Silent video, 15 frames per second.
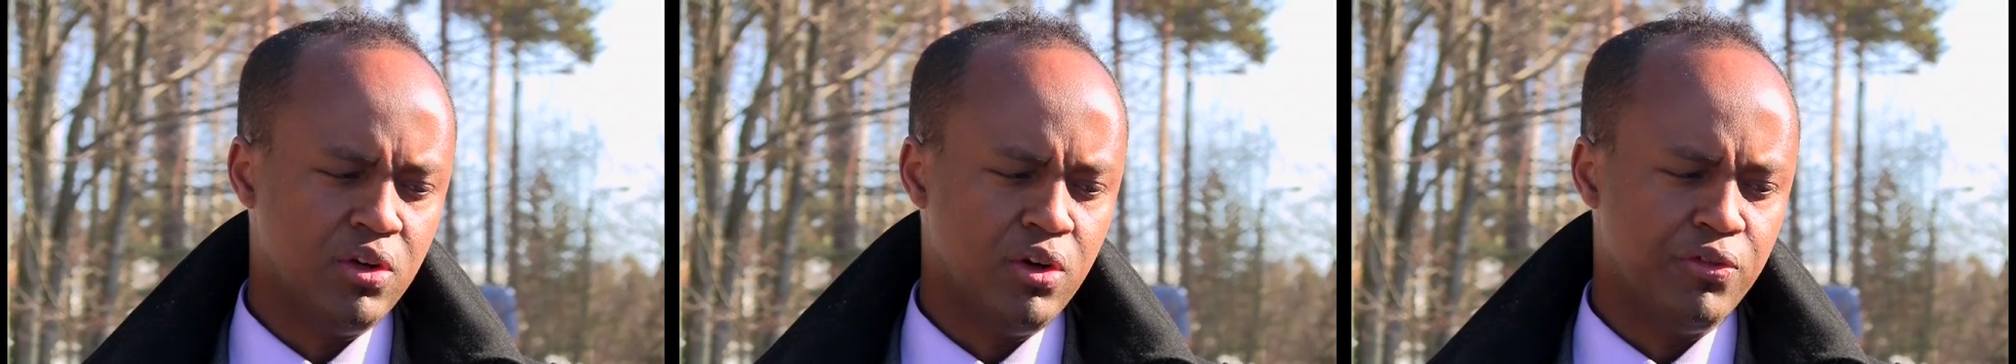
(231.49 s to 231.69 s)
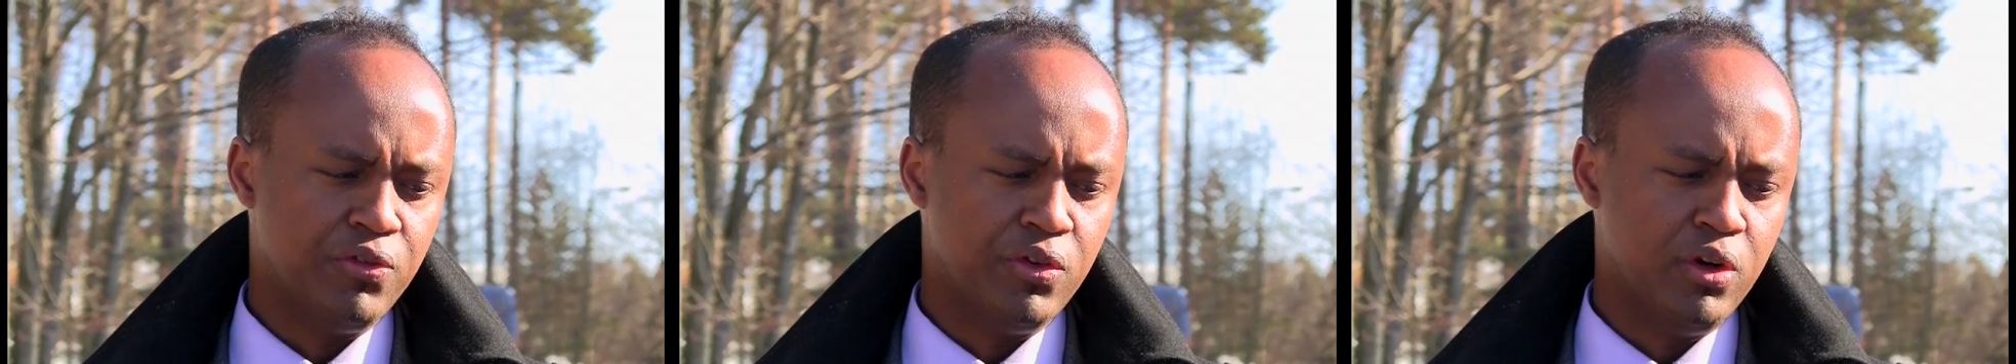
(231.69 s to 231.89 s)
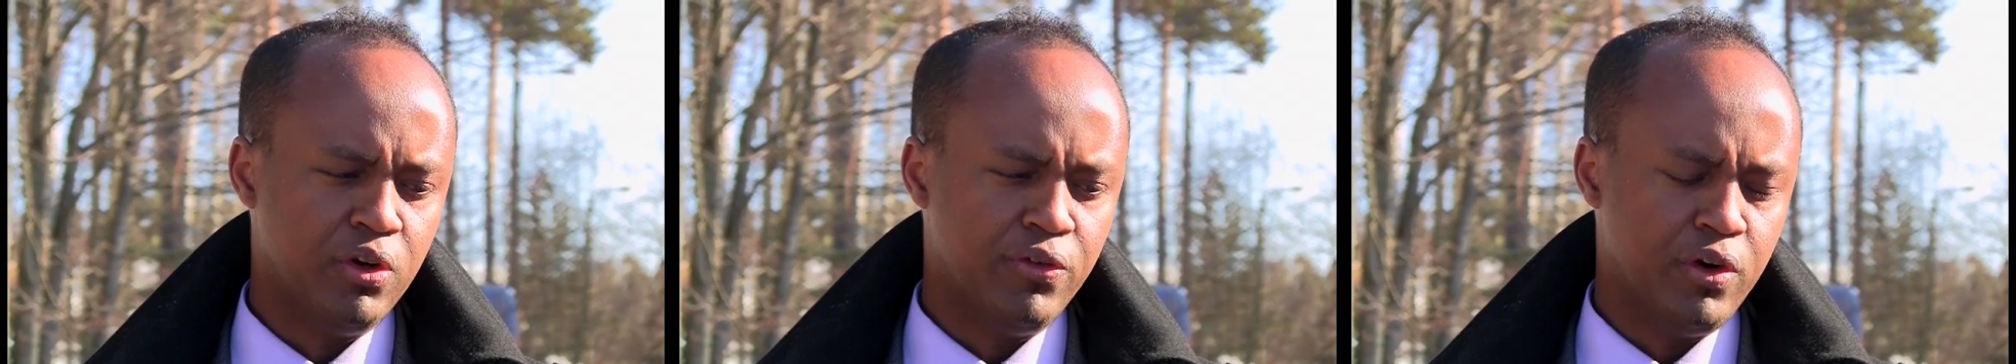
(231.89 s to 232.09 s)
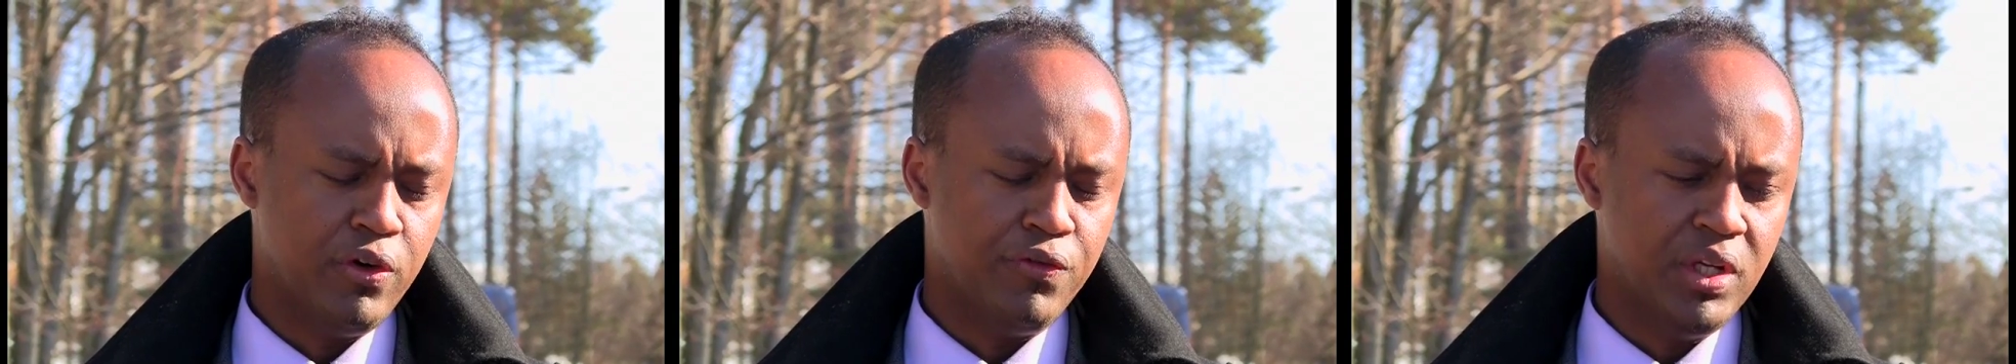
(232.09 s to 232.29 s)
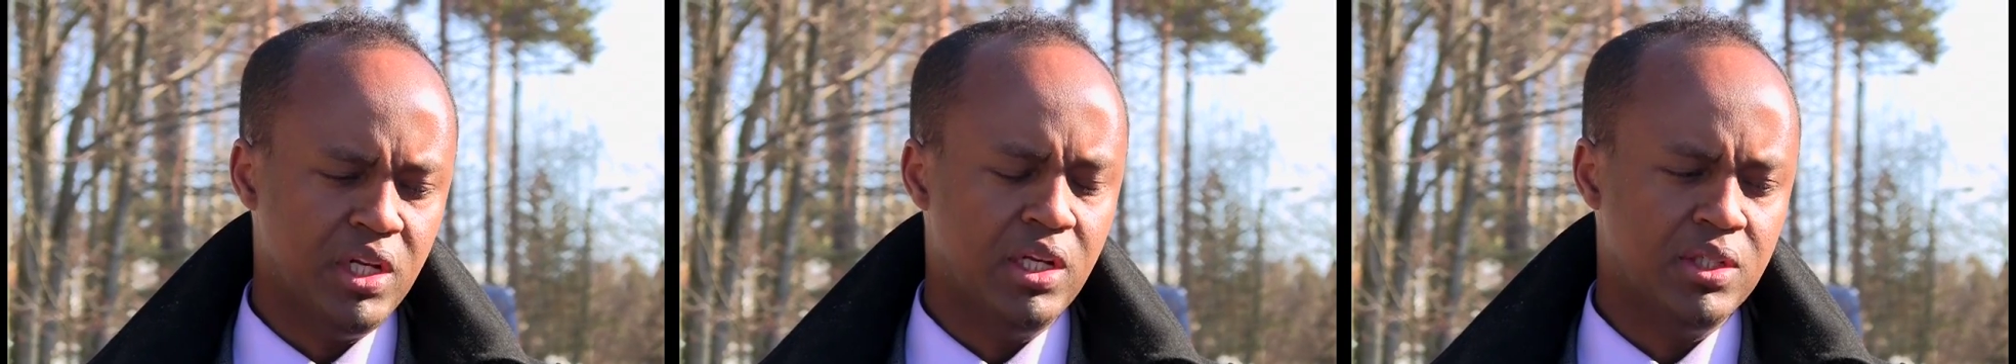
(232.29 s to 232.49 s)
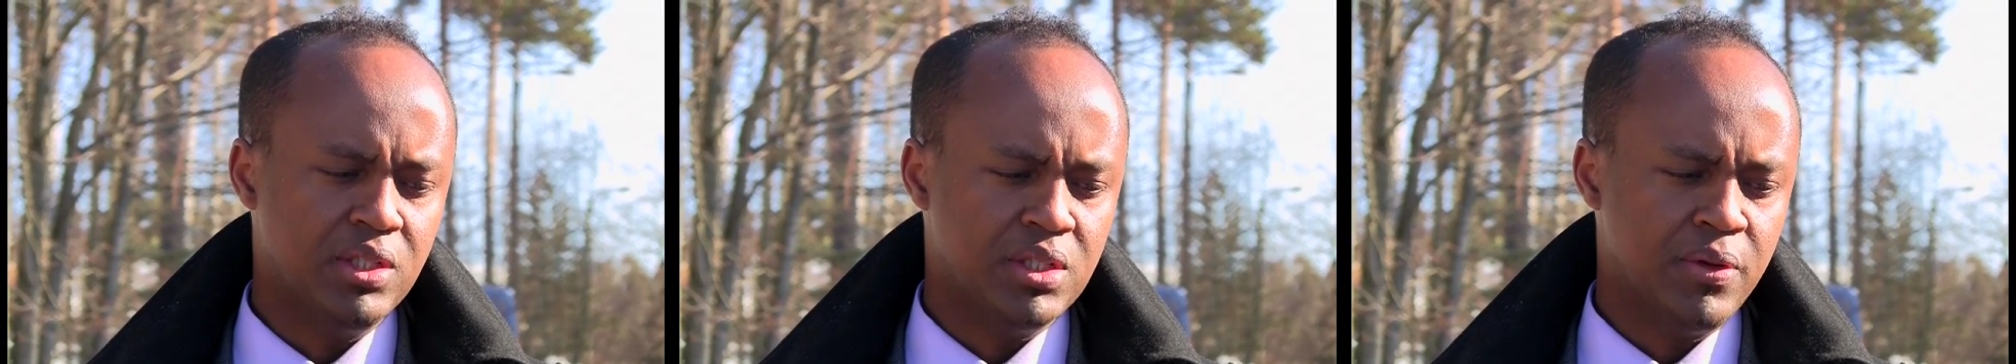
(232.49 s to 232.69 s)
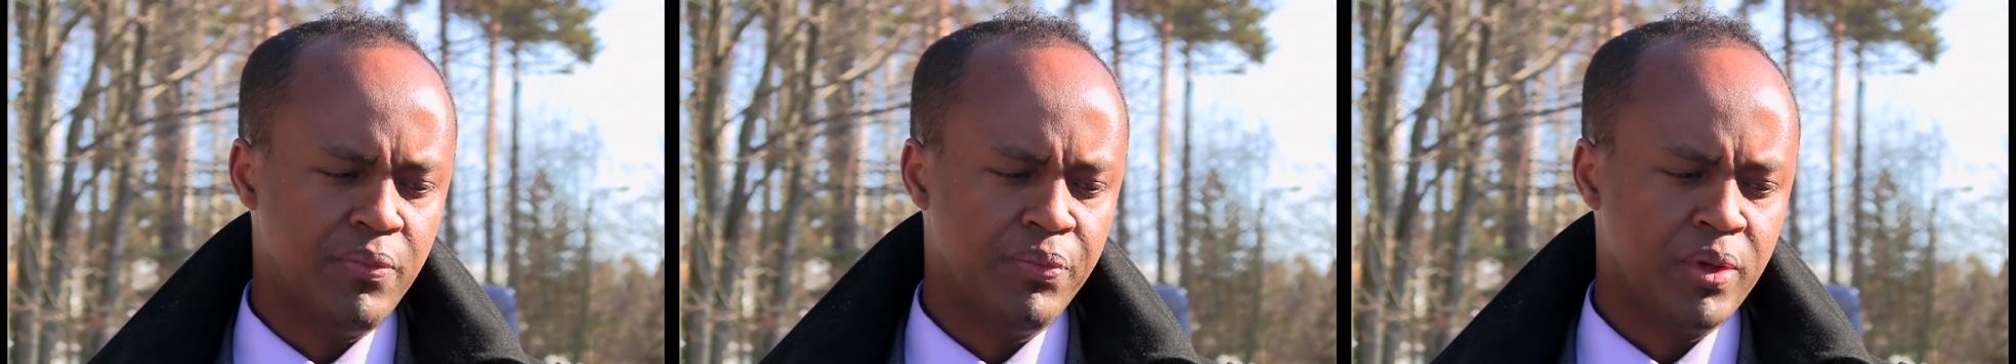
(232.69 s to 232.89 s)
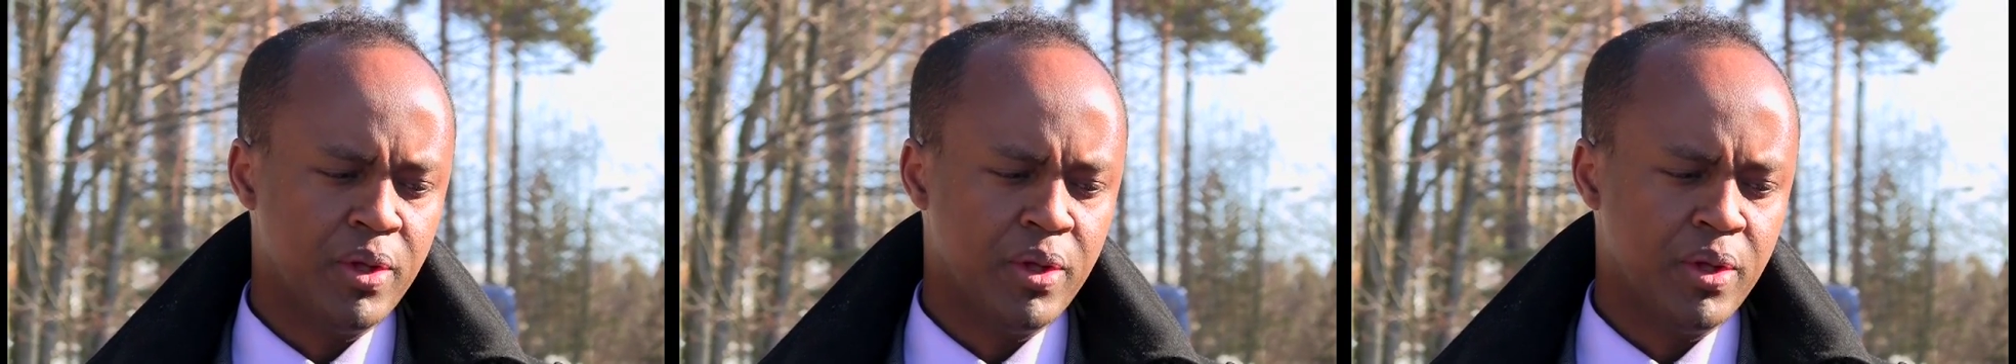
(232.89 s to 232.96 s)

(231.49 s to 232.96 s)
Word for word: of, of, of, Finland,